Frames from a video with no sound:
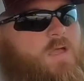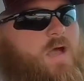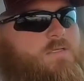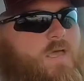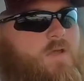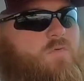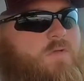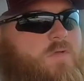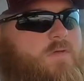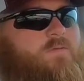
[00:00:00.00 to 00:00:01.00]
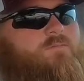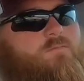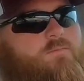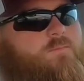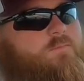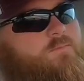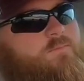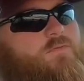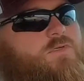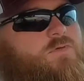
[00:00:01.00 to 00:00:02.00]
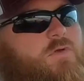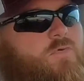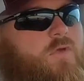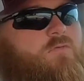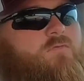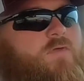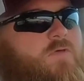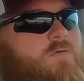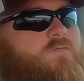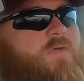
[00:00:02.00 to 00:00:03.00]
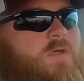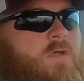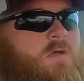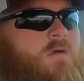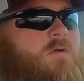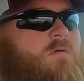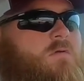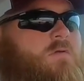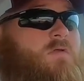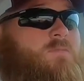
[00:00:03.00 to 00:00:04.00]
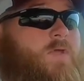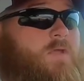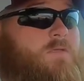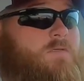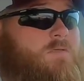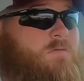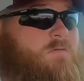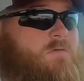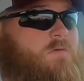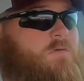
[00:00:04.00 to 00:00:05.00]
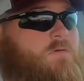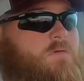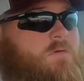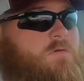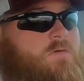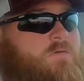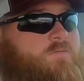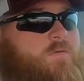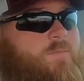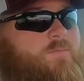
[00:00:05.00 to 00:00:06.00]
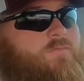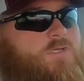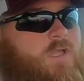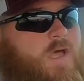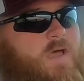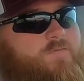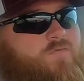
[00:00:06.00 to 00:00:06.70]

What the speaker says: I just kind of wanted to do a quick review of the year. I mean, it's from July of